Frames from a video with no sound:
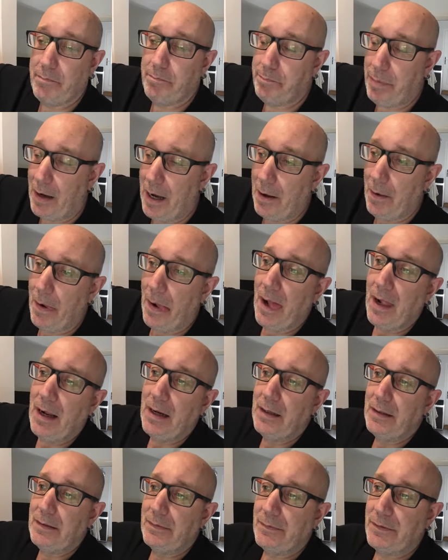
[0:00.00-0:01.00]
But
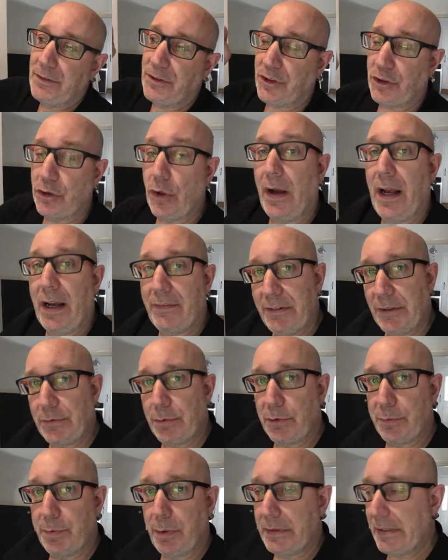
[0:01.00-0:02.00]
it's not how this
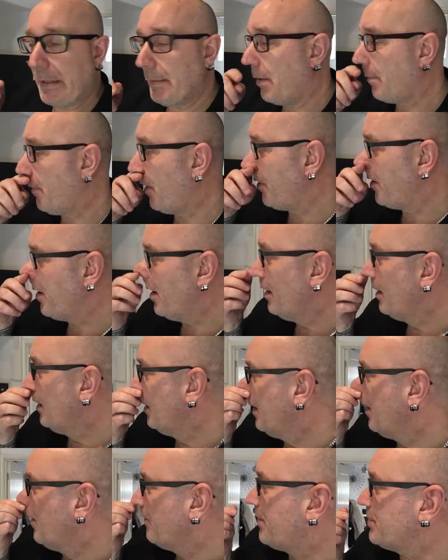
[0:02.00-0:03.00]
one's put in demo mode.
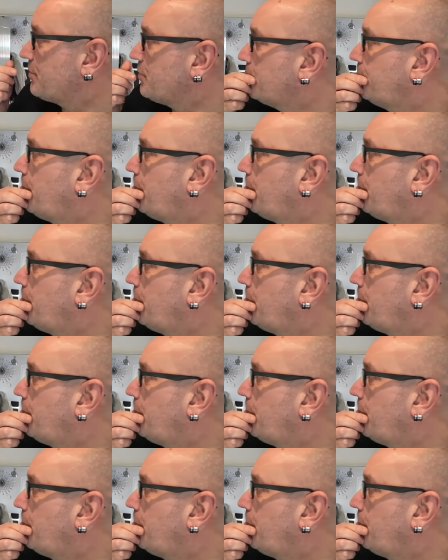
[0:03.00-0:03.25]
This was